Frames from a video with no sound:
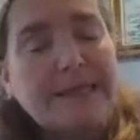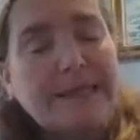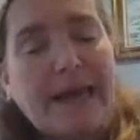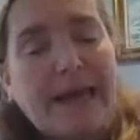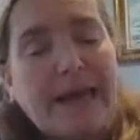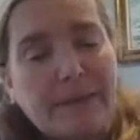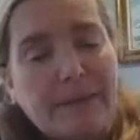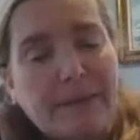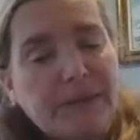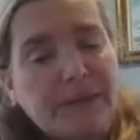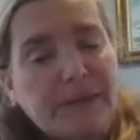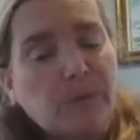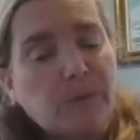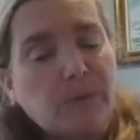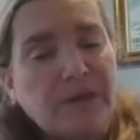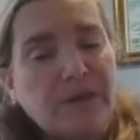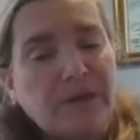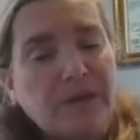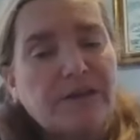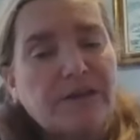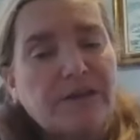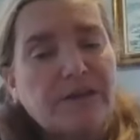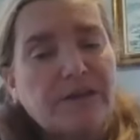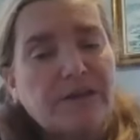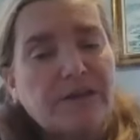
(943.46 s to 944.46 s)
happy
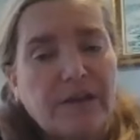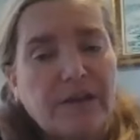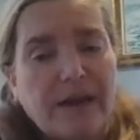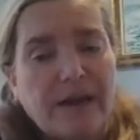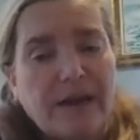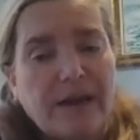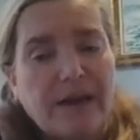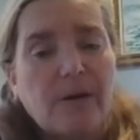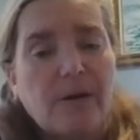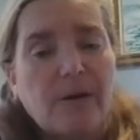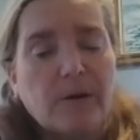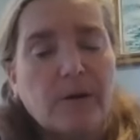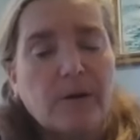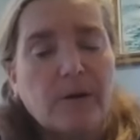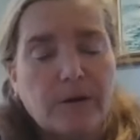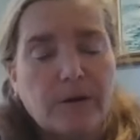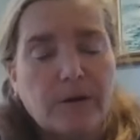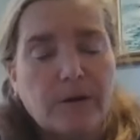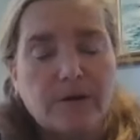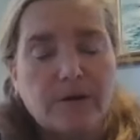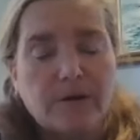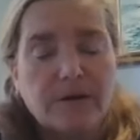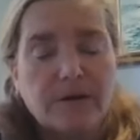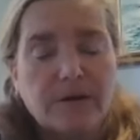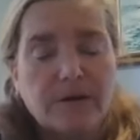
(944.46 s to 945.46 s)
with how
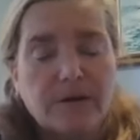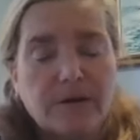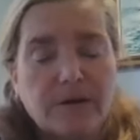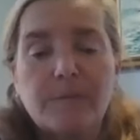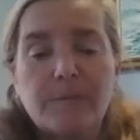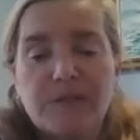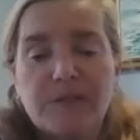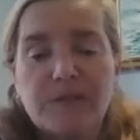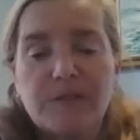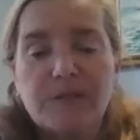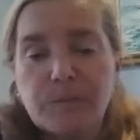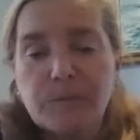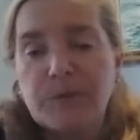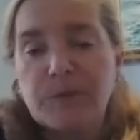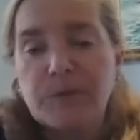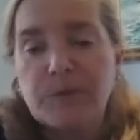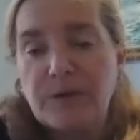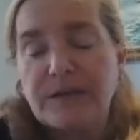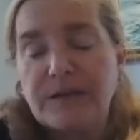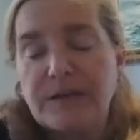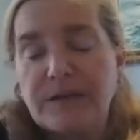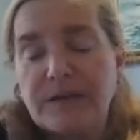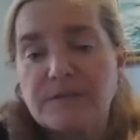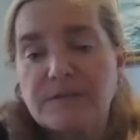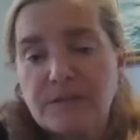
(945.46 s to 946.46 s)
our club has
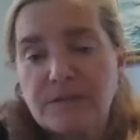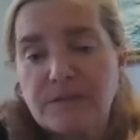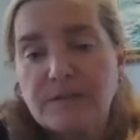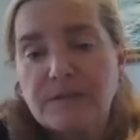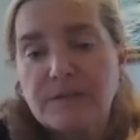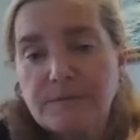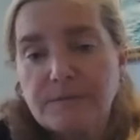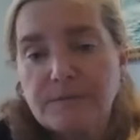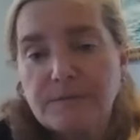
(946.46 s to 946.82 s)
progressed.